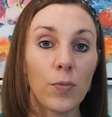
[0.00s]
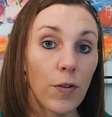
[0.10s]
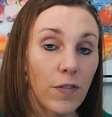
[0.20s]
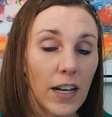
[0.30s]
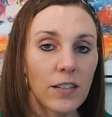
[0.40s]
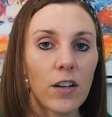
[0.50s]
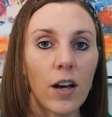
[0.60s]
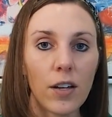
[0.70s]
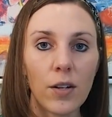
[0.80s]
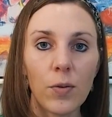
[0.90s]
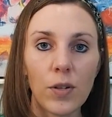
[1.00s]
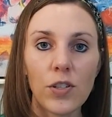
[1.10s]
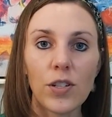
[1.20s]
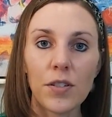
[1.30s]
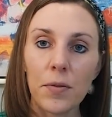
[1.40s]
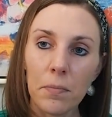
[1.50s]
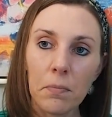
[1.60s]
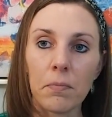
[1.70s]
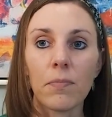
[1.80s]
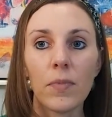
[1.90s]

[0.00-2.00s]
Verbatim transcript: reflect on, which is, hmm,